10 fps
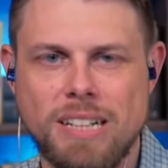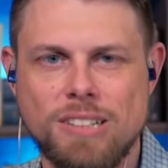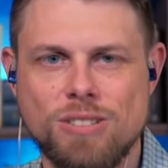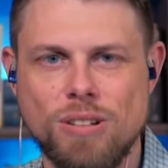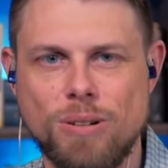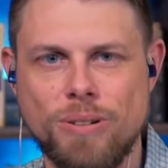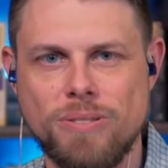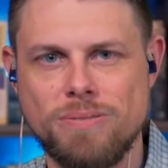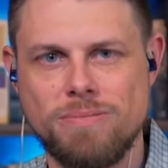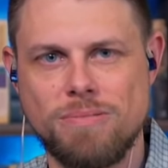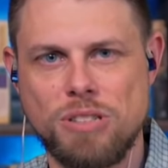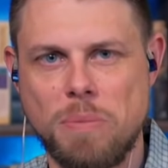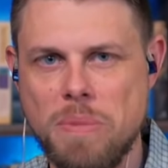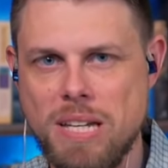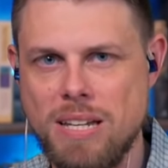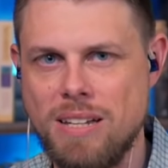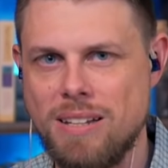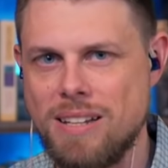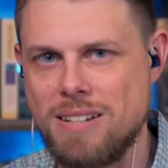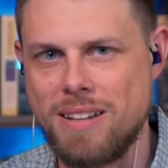So to me,
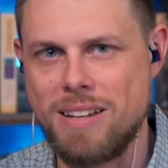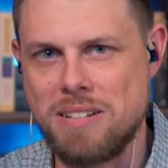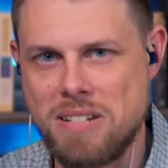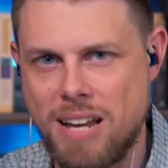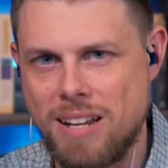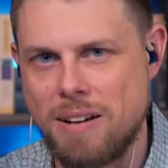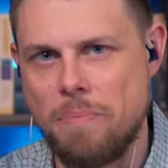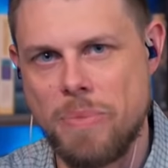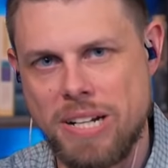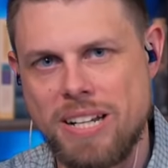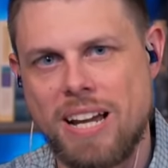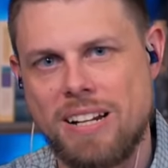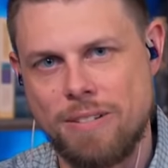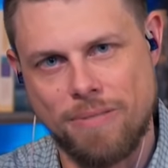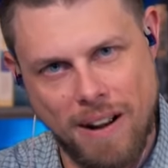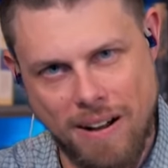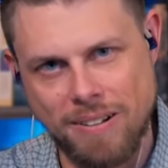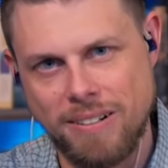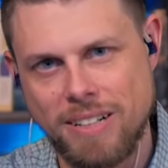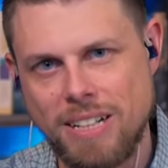he's taking a mitigating route,
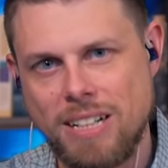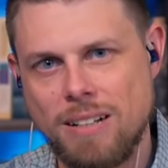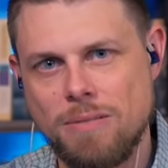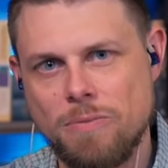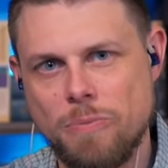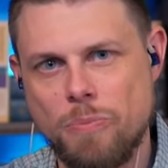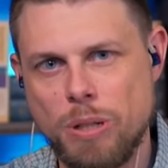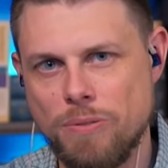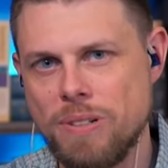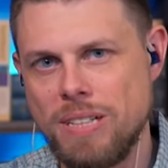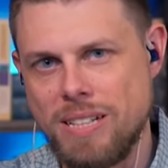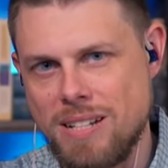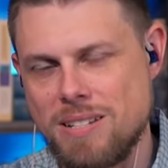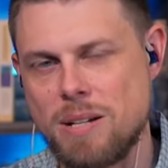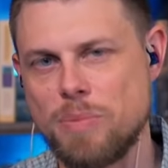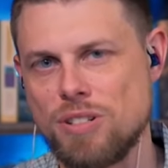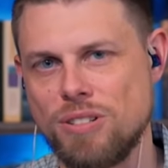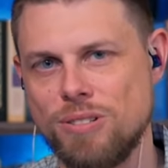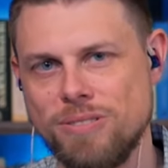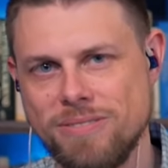but really he's number two.